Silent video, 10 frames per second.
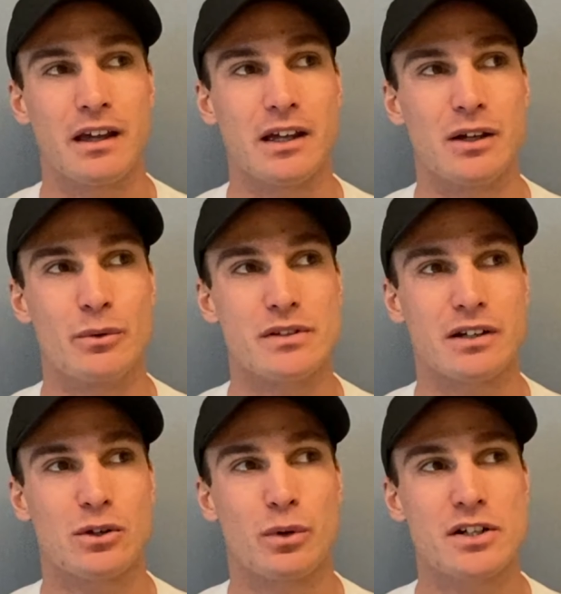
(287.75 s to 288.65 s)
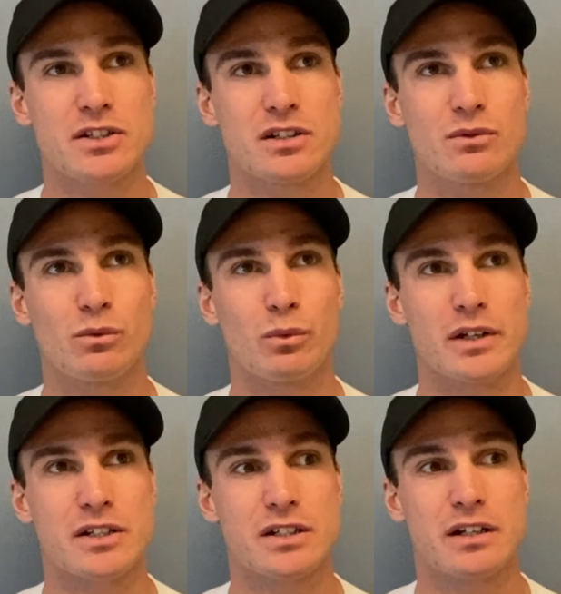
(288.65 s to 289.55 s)
it was a question
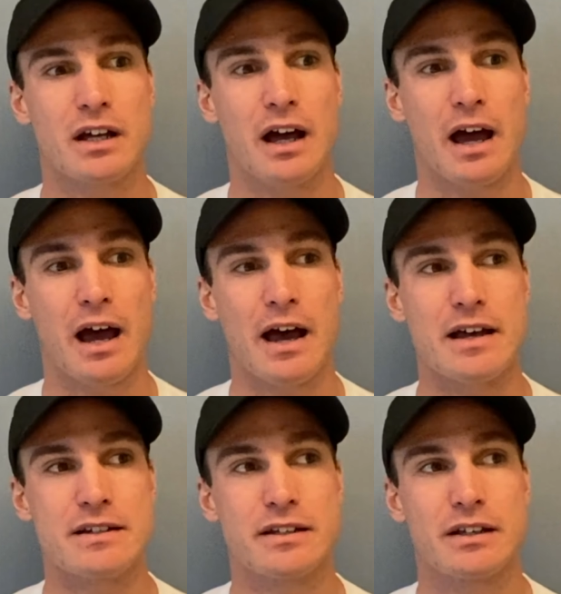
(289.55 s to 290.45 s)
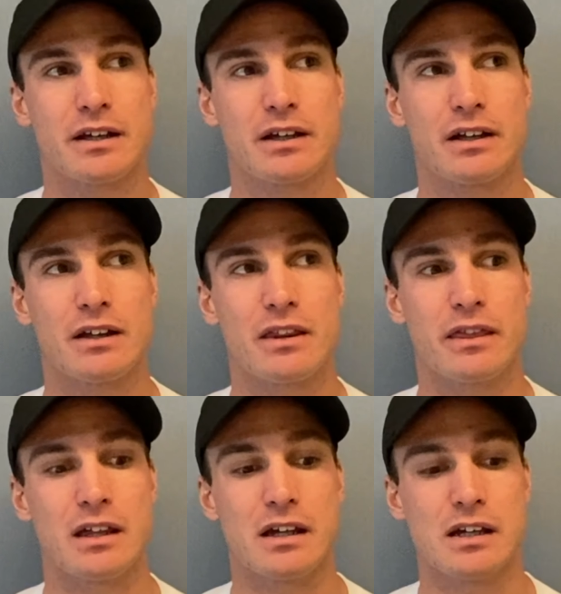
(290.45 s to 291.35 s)
which had
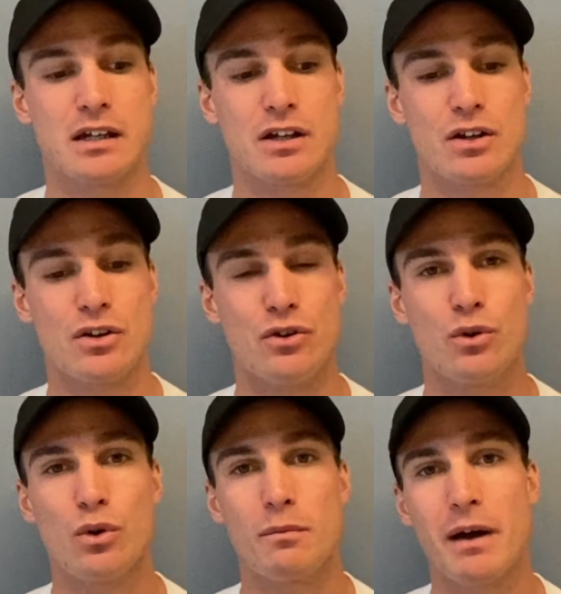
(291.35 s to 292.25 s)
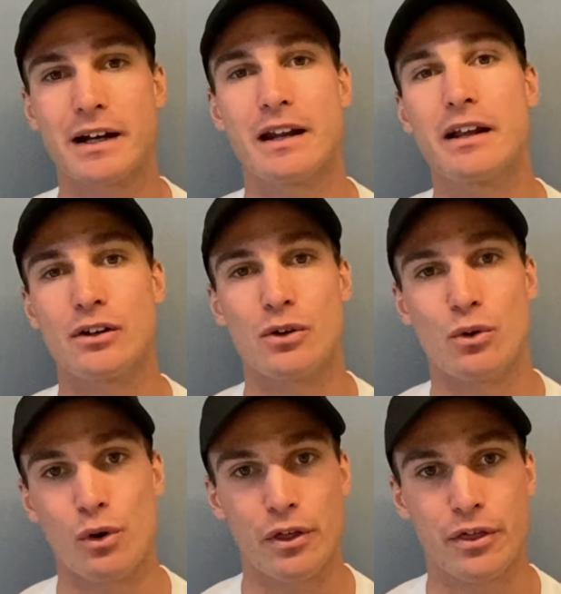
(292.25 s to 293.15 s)
the magnetic
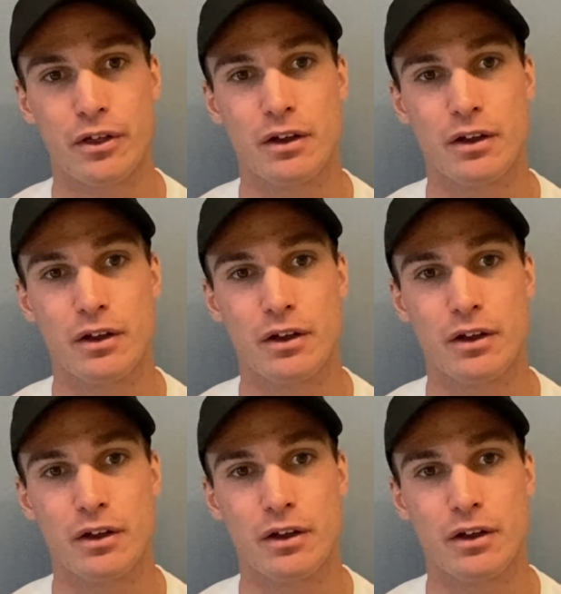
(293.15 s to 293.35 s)
north